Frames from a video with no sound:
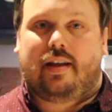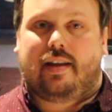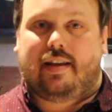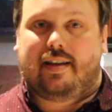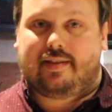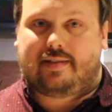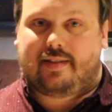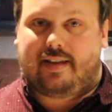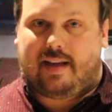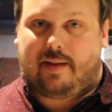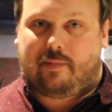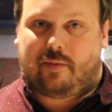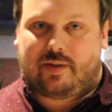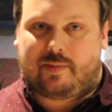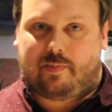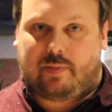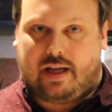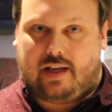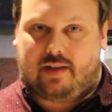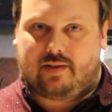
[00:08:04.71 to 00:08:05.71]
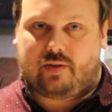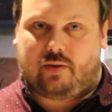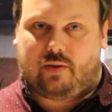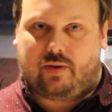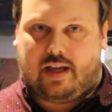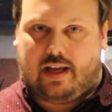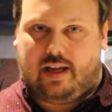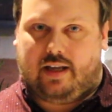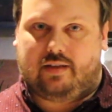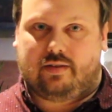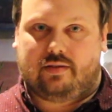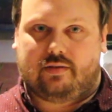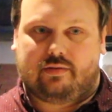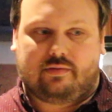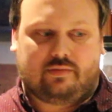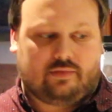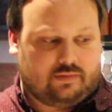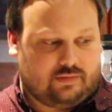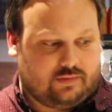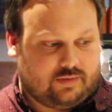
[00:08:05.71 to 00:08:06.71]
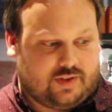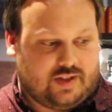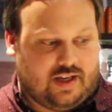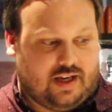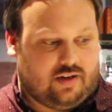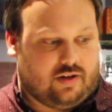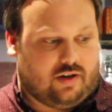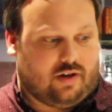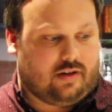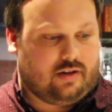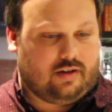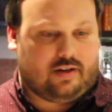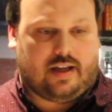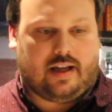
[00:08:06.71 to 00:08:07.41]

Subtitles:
His name was Basil Hayden Sr.